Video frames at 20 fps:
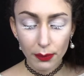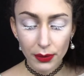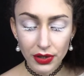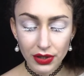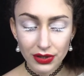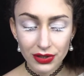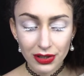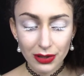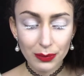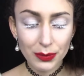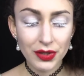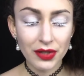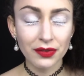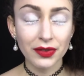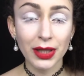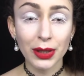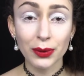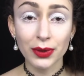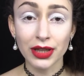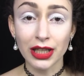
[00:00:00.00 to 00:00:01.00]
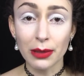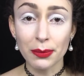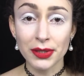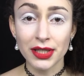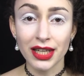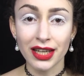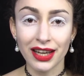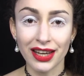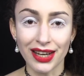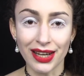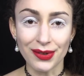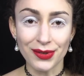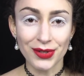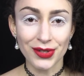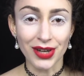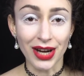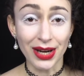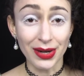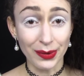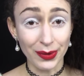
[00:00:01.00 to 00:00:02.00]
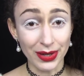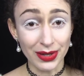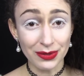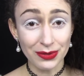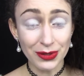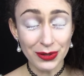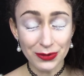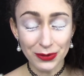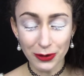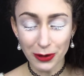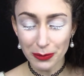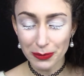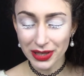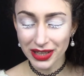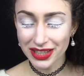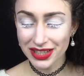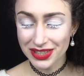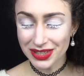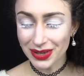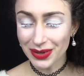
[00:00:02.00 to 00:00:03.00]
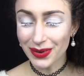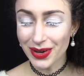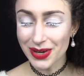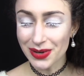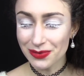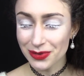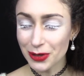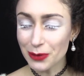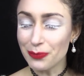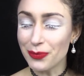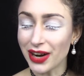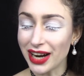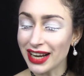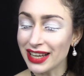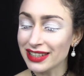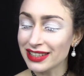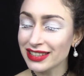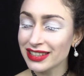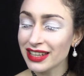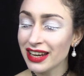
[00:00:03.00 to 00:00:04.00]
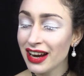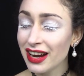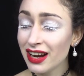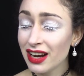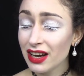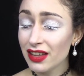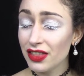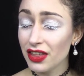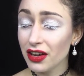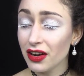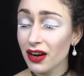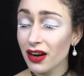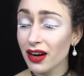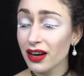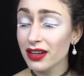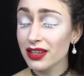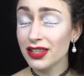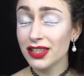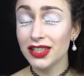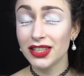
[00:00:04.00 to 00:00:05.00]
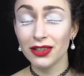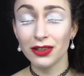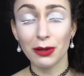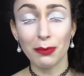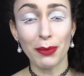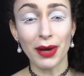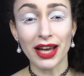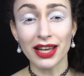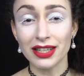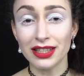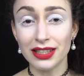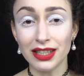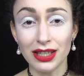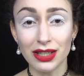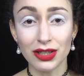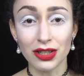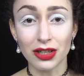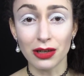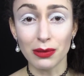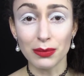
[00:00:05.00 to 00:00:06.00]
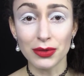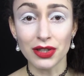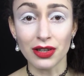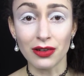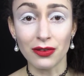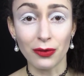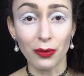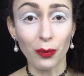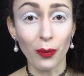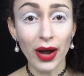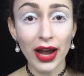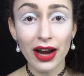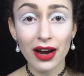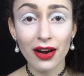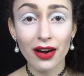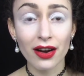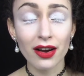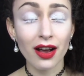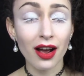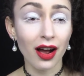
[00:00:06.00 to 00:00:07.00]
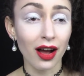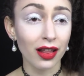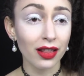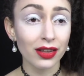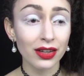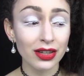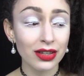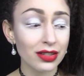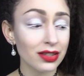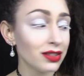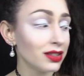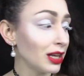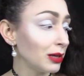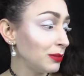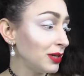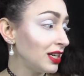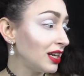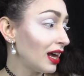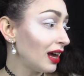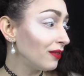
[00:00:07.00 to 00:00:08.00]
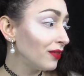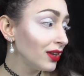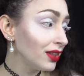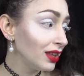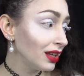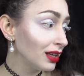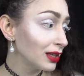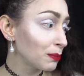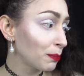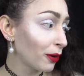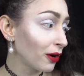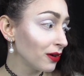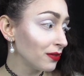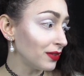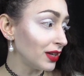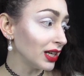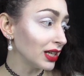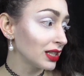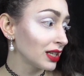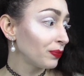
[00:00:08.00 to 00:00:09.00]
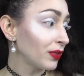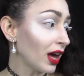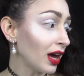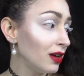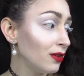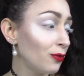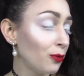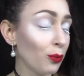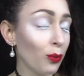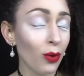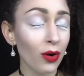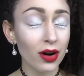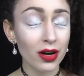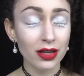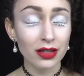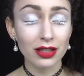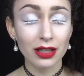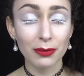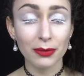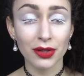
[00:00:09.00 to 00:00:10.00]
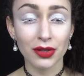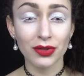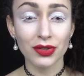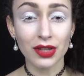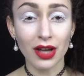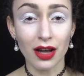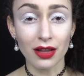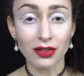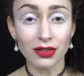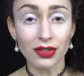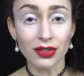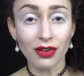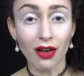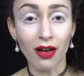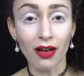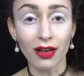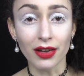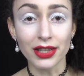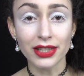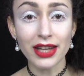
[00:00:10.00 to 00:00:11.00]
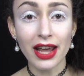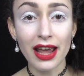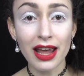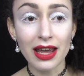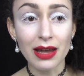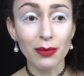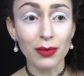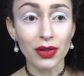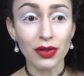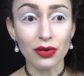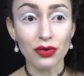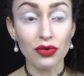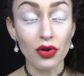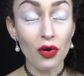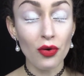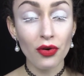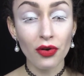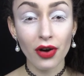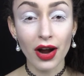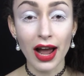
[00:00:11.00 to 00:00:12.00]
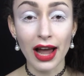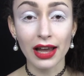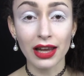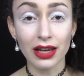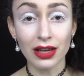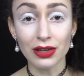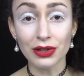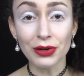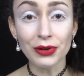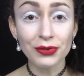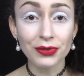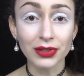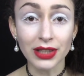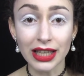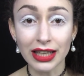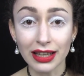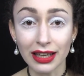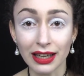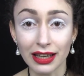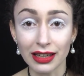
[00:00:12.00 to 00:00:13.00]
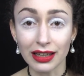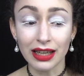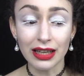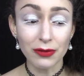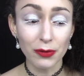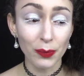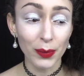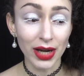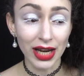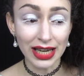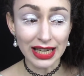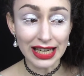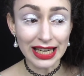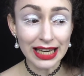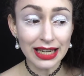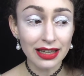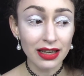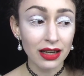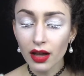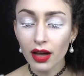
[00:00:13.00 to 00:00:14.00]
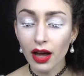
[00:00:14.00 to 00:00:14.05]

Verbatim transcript: But in terms of liquid lipstick, and I've tried quite a few formulas and quite a few brands, they are still the best in terms of wear, colors, I mean everything is perfect. I've worn some of those colors all day with no cracking, no flaking, even when I eat.